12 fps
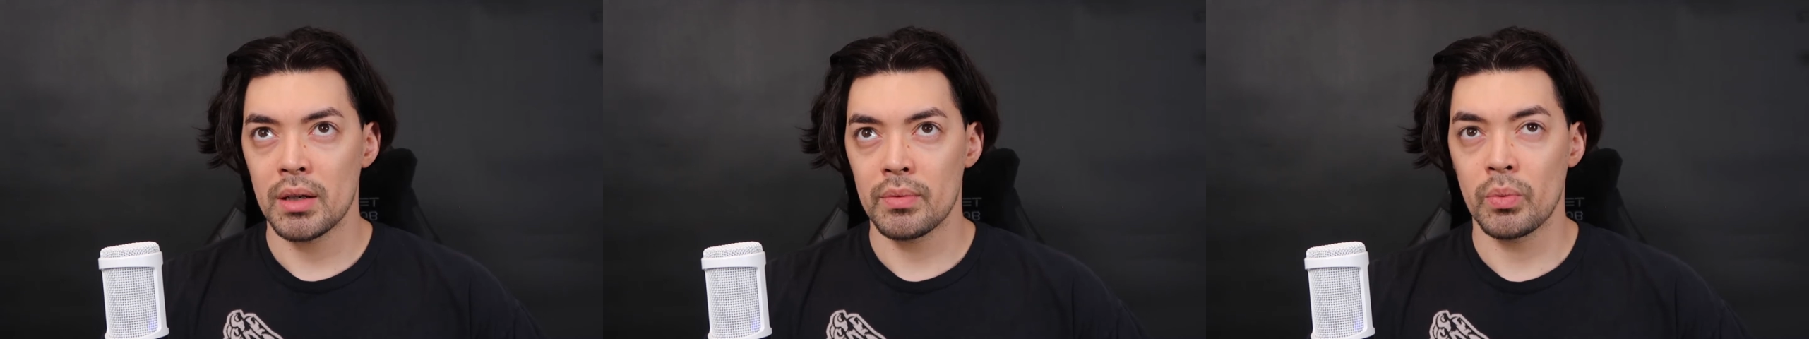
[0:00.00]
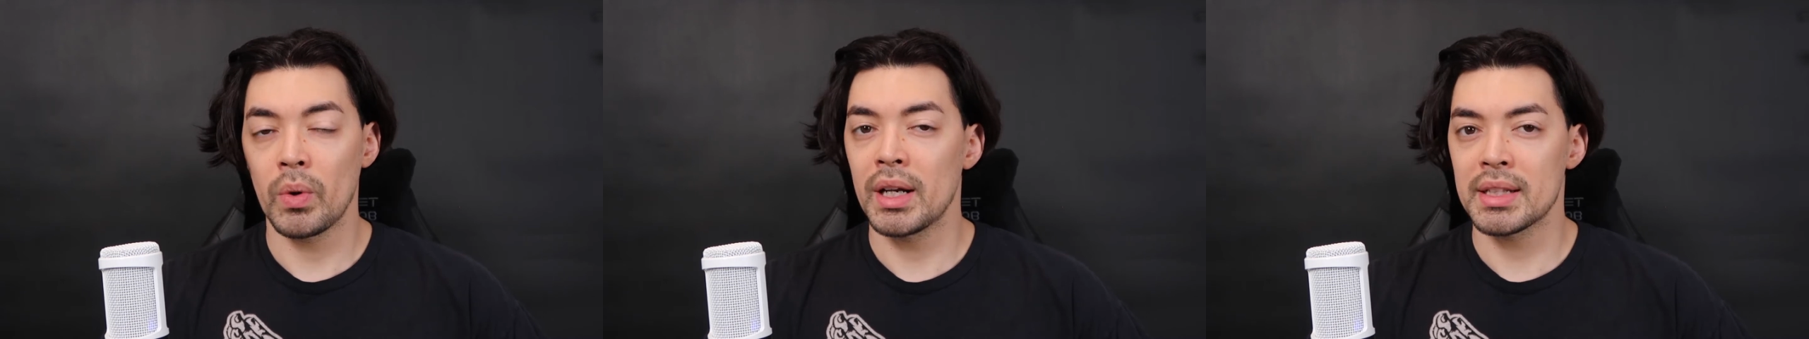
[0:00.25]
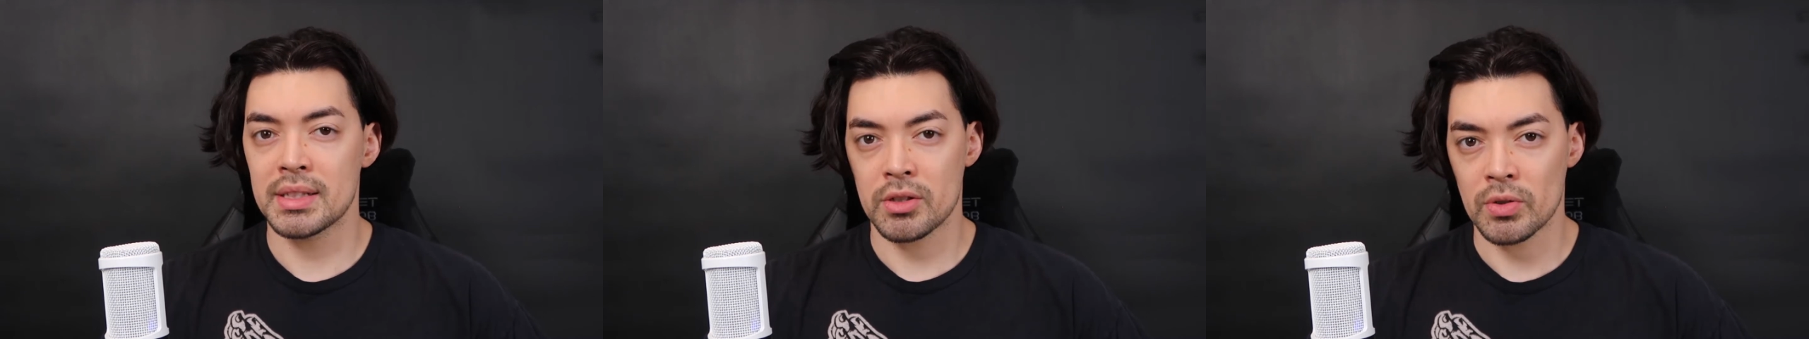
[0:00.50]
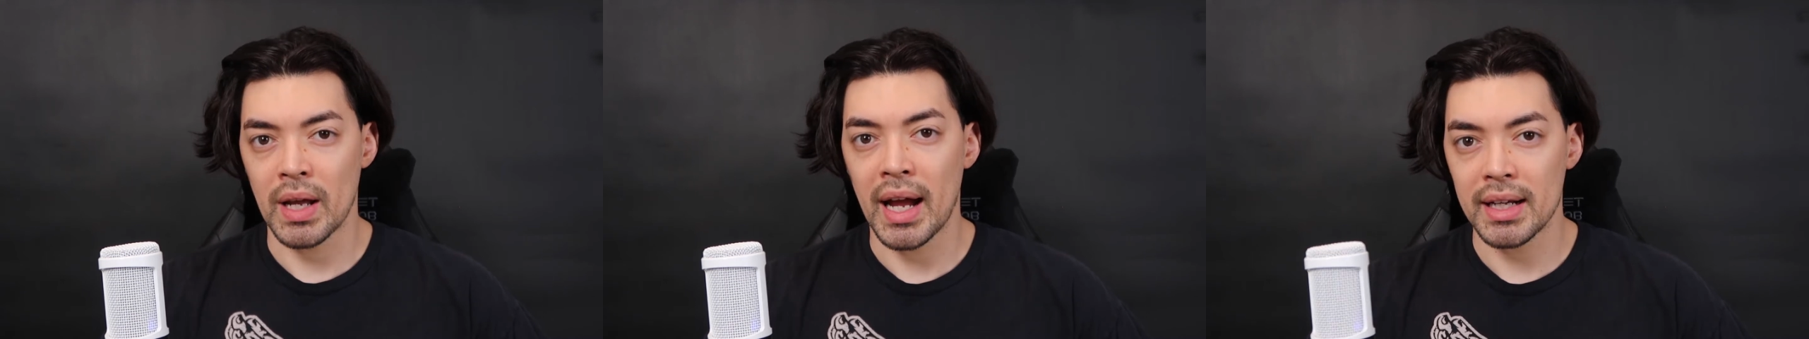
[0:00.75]
what is
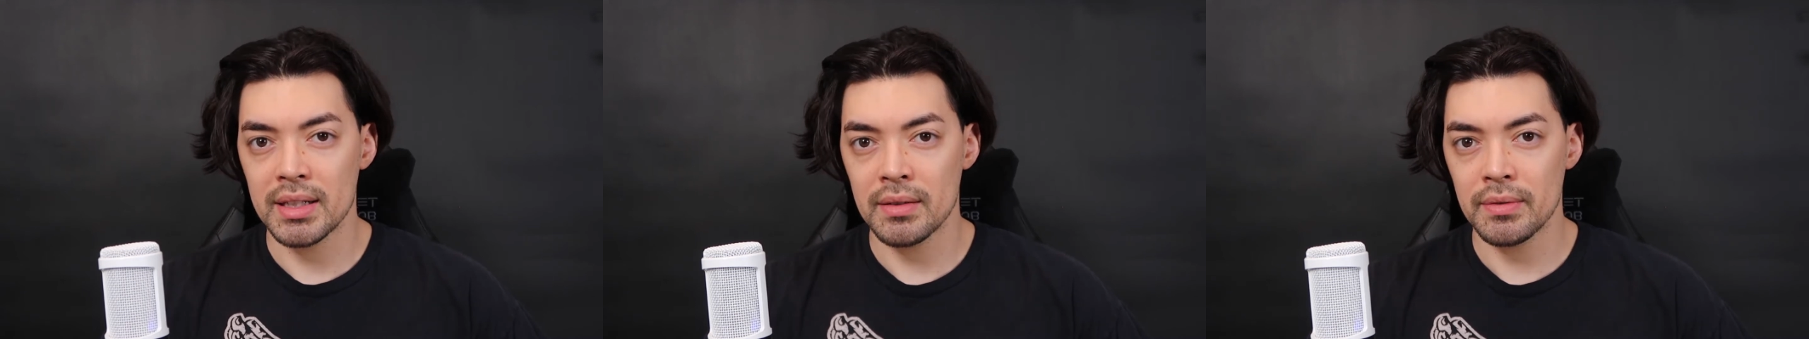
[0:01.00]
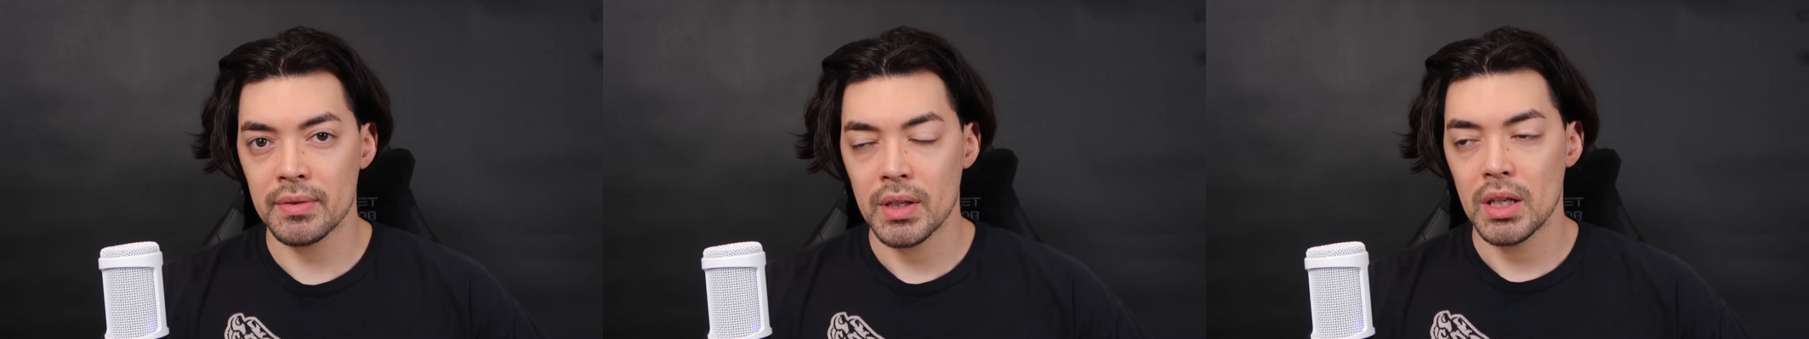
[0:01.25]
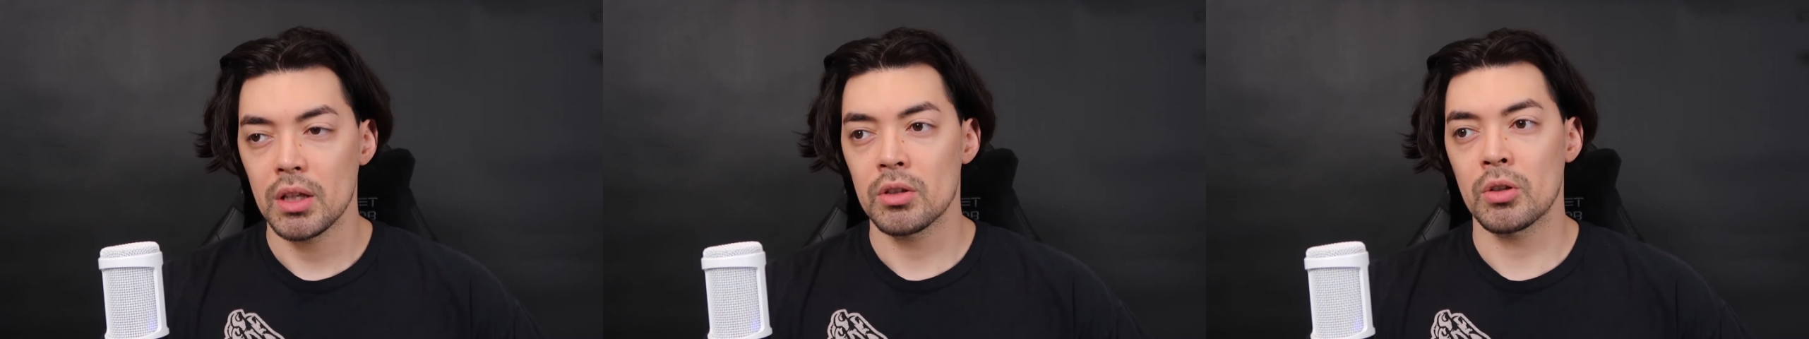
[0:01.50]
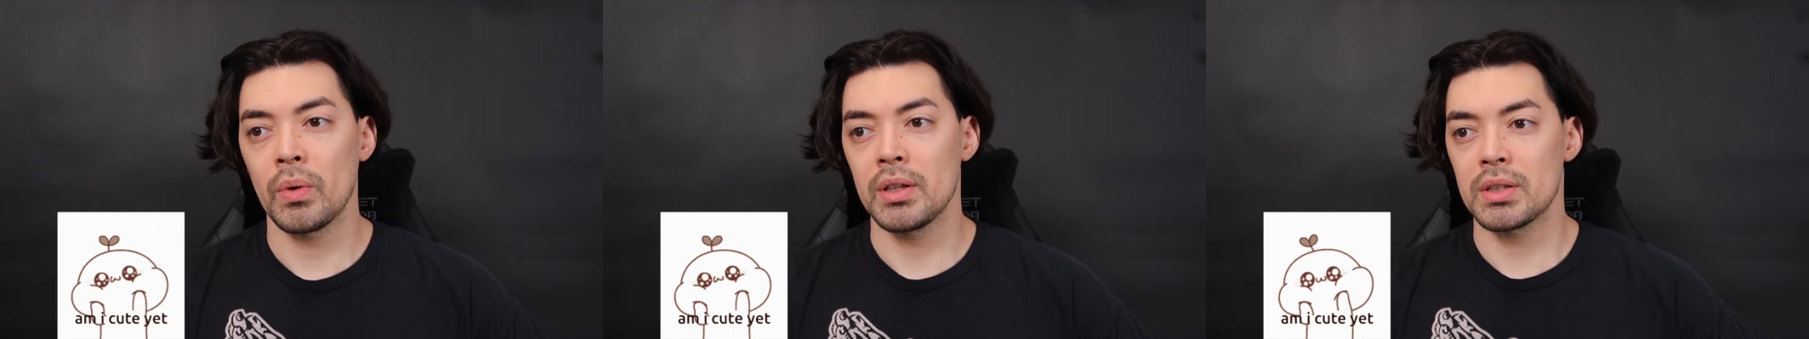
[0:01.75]
attractive, you're going to